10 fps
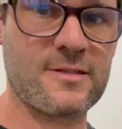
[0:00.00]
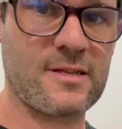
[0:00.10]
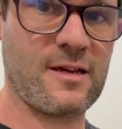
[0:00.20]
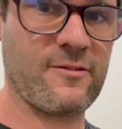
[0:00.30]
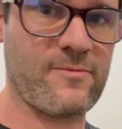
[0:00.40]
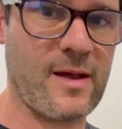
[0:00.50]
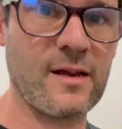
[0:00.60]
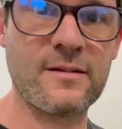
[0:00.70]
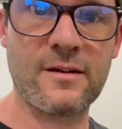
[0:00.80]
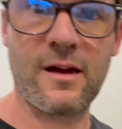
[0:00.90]
see, I've
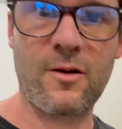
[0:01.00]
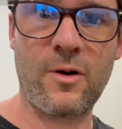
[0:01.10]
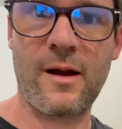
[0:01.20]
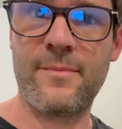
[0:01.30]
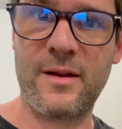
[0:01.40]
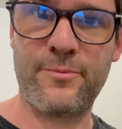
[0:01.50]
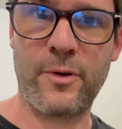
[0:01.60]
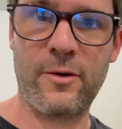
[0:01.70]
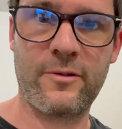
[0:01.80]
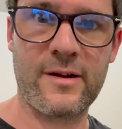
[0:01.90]
made uh, quite a bit of
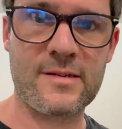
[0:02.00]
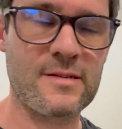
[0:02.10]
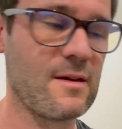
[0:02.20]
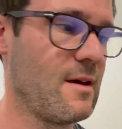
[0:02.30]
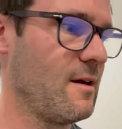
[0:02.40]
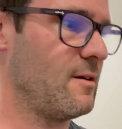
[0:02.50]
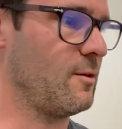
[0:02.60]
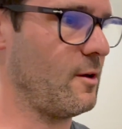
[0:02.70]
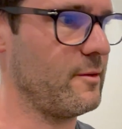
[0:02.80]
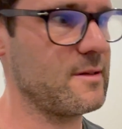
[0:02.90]
progress,
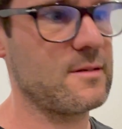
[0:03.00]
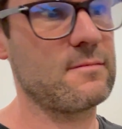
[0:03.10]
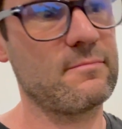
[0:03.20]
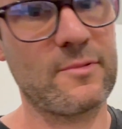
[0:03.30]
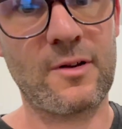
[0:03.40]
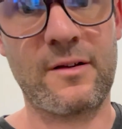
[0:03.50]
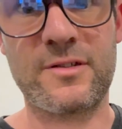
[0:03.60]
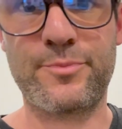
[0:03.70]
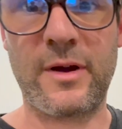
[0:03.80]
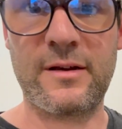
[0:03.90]
although it's kind of
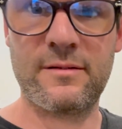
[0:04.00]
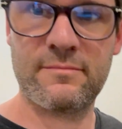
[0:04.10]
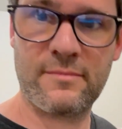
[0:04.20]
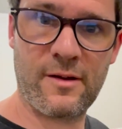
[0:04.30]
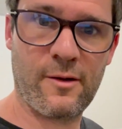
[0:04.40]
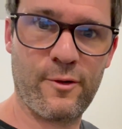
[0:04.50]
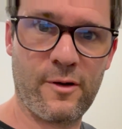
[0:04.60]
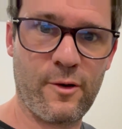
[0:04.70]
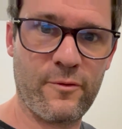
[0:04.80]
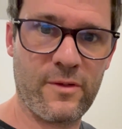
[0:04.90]
spread
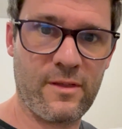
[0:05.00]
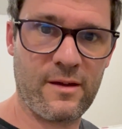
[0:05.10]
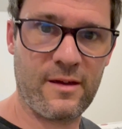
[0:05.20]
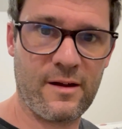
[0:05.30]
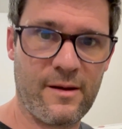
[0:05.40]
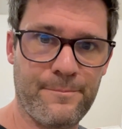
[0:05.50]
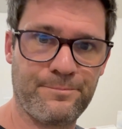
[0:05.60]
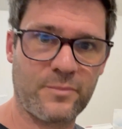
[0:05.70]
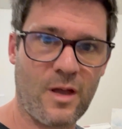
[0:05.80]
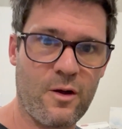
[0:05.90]
over the
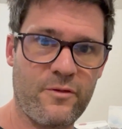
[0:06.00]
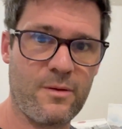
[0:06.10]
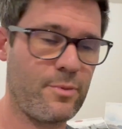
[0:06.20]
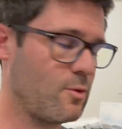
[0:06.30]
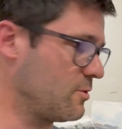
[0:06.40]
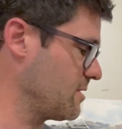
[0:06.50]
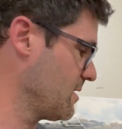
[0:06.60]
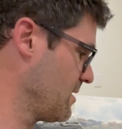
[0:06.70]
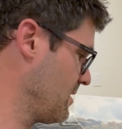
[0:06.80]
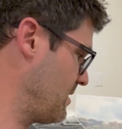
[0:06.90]
um, over the board.
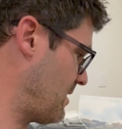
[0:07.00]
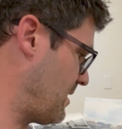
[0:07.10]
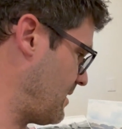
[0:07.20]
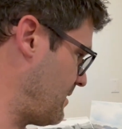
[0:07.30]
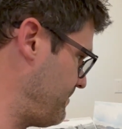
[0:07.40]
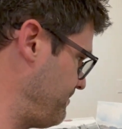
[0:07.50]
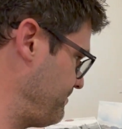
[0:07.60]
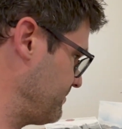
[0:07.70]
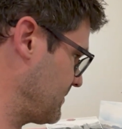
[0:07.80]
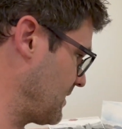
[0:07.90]
Um,
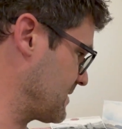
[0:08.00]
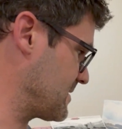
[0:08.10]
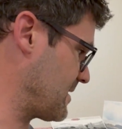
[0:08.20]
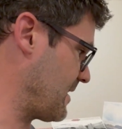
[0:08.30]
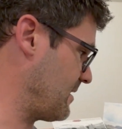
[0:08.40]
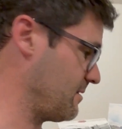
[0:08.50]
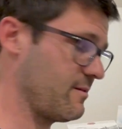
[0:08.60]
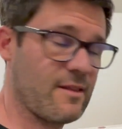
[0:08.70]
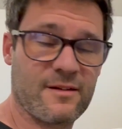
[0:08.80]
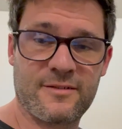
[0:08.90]
like I say, and I
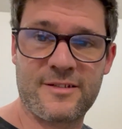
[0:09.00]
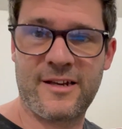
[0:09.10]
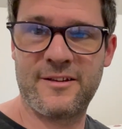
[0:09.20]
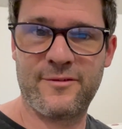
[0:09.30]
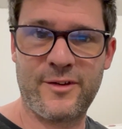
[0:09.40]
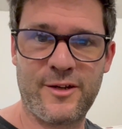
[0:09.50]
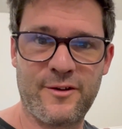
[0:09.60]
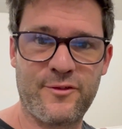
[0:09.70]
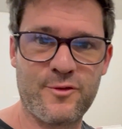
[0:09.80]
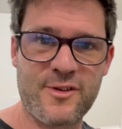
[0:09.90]
think I said in the video a
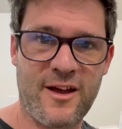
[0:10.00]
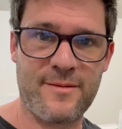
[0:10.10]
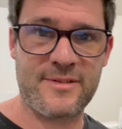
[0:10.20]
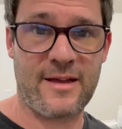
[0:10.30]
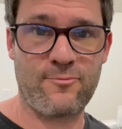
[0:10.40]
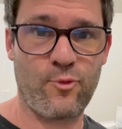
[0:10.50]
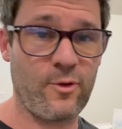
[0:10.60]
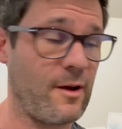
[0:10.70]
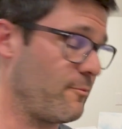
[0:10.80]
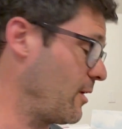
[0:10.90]
few times, I'm,
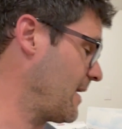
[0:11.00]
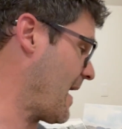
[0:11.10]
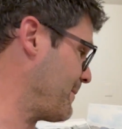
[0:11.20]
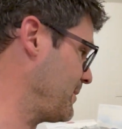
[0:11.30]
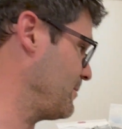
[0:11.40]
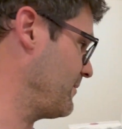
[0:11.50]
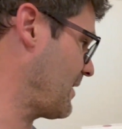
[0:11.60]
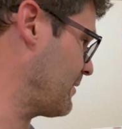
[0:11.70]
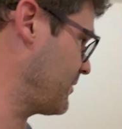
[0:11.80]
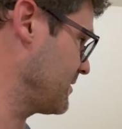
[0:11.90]
I'm really happy with
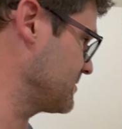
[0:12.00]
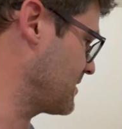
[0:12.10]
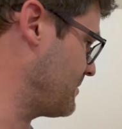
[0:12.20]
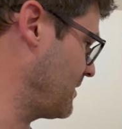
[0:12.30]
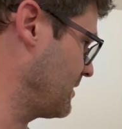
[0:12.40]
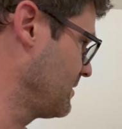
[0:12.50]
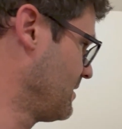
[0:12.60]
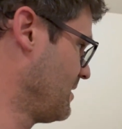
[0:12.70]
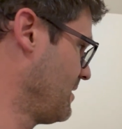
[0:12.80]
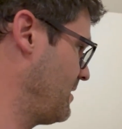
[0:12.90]
how things are coming.
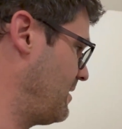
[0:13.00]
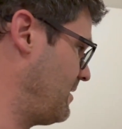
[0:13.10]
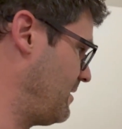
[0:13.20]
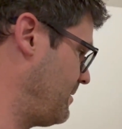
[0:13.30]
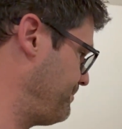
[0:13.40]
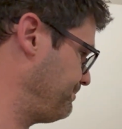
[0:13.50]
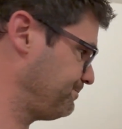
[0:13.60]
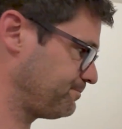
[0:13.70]
Um,